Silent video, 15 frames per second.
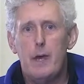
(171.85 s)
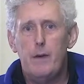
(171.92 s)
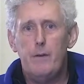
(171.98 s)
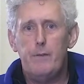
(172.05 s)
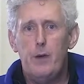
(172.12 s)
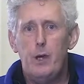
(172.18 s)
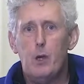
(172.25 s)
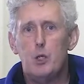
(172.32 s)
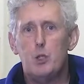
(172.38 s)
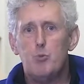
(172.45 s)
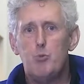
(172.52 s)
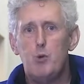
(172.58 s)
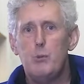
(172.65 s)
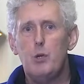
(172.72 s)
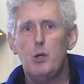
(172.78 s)
First,
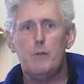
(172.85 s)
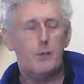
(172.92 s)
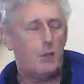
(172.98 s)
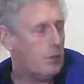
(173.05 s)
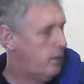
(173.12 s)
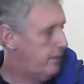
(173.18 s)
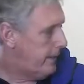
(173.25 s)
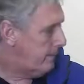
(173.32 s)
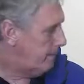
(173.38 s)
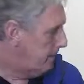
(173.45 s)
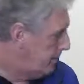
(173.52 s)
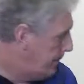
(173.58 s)
remove the cover.